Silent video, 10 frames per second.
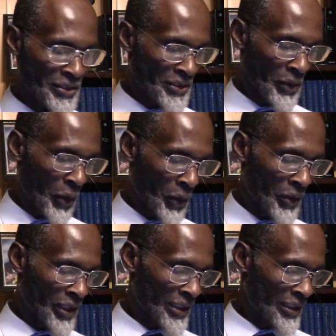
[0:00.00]
So
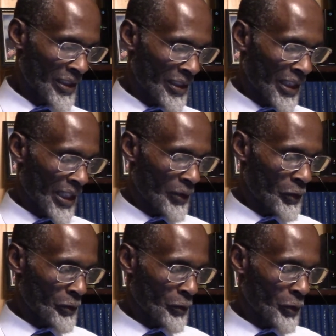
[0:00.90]
I
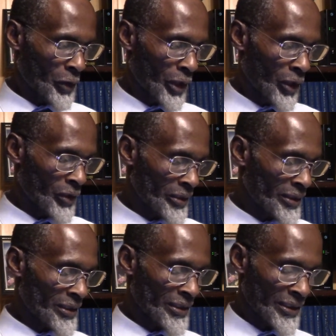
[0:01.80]
wouldn't rule out
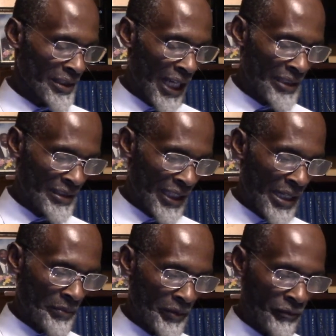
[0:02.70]
that
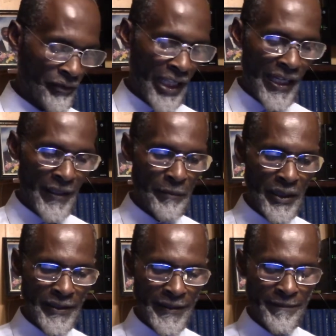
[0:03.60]
type of fly,
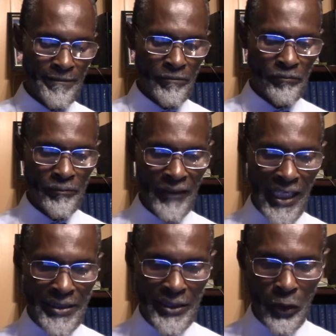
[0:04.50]
but
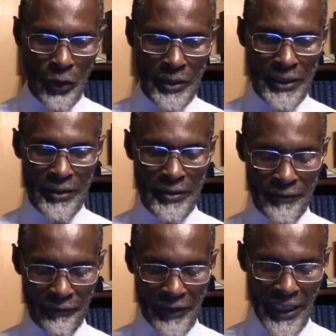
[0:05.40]
that's the only
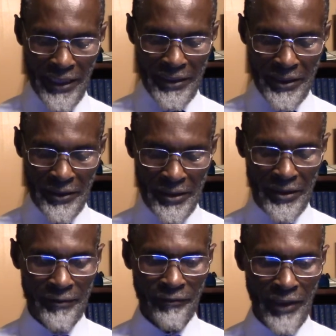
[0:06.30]
fly they
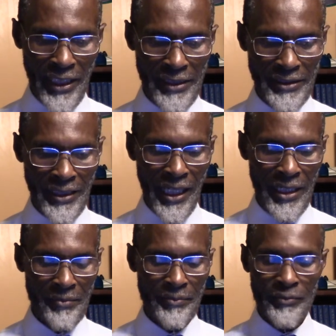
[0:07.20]
can fly, time.